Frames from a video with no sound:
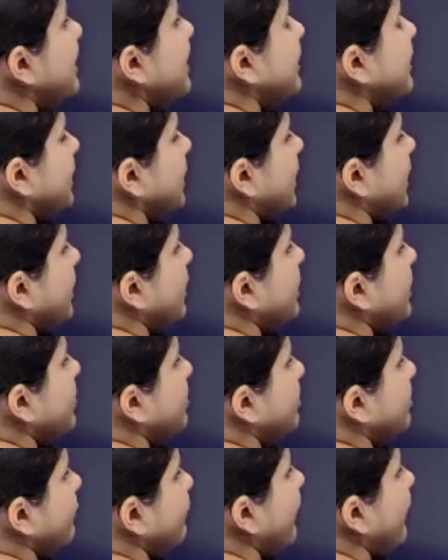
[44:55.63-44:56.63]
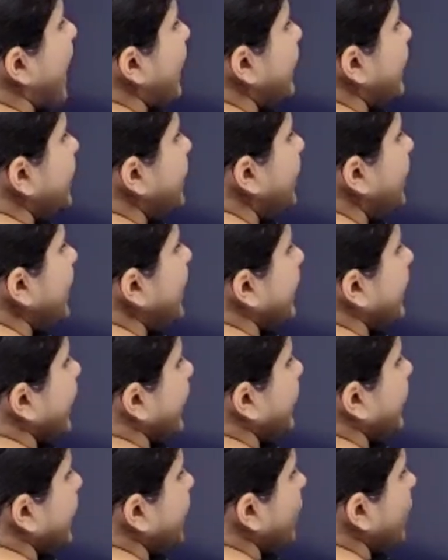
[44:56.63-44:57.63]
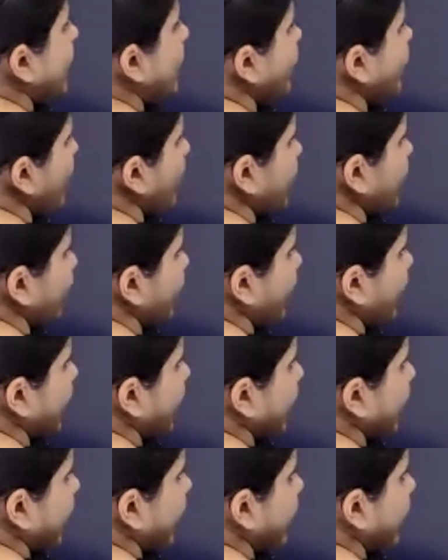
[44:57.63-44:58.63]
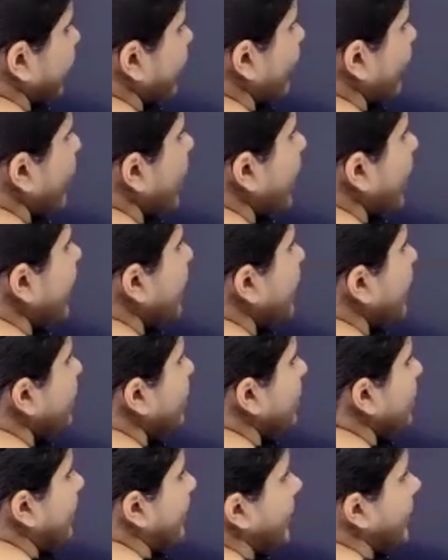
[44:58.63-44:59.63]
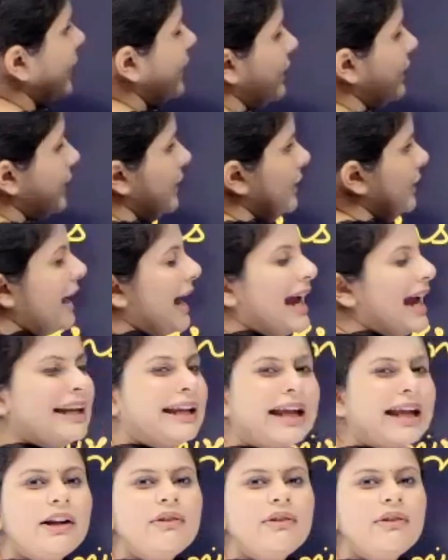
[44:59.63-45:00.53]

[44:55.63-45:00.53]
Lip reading: are valued correctly or not, so what I'll do, I'll